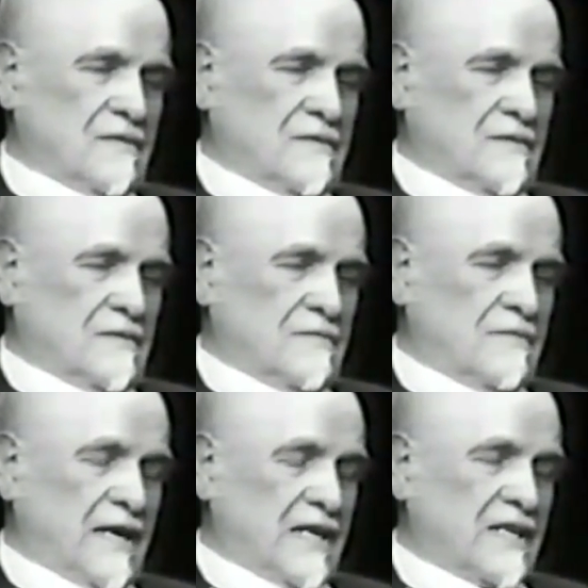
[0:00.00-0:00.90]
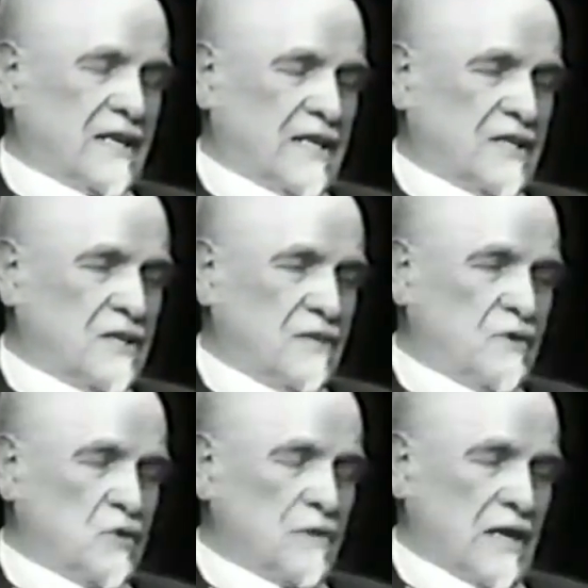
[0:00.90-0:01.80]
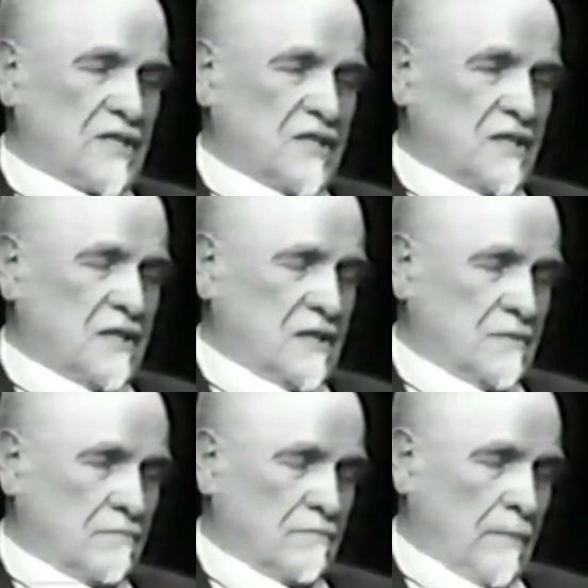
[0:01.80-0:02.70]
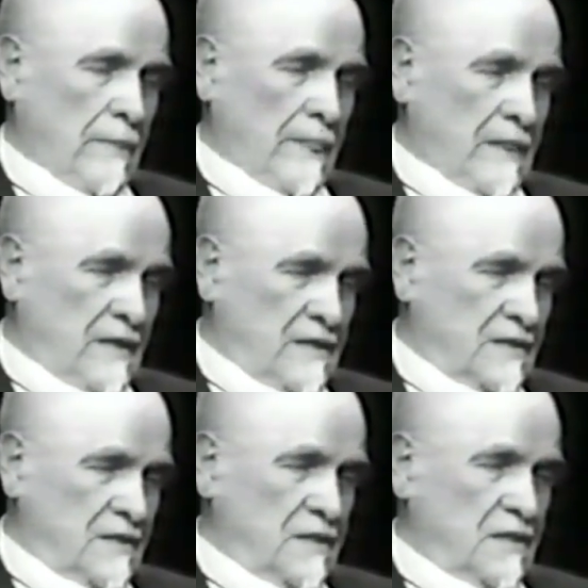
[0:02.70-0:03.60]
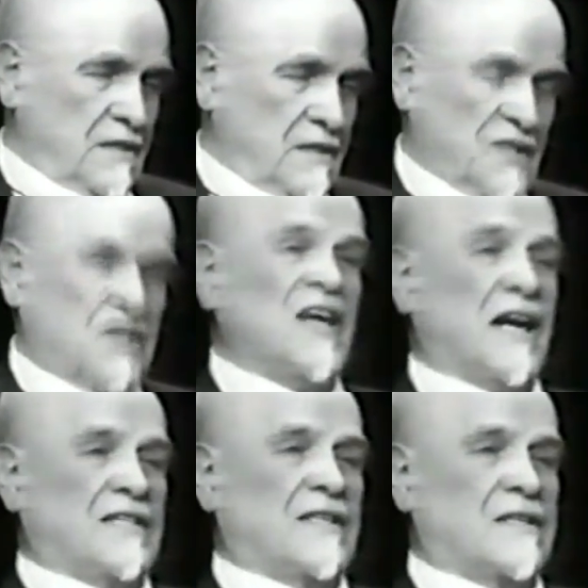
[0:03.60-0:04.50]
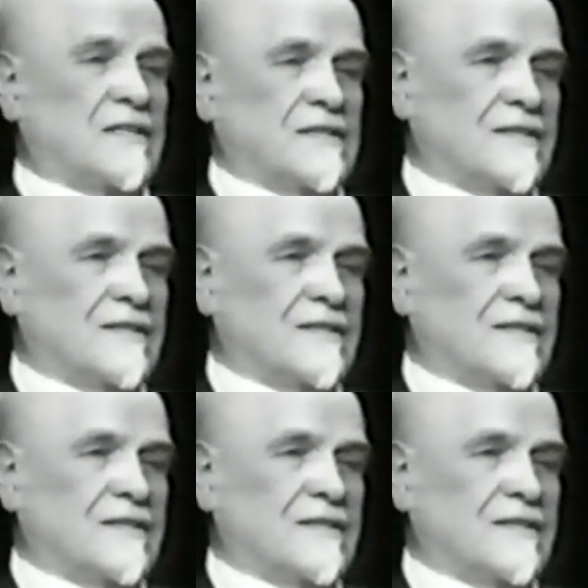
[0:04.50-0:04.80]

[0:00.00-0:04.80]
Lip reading: very great individuals in theater,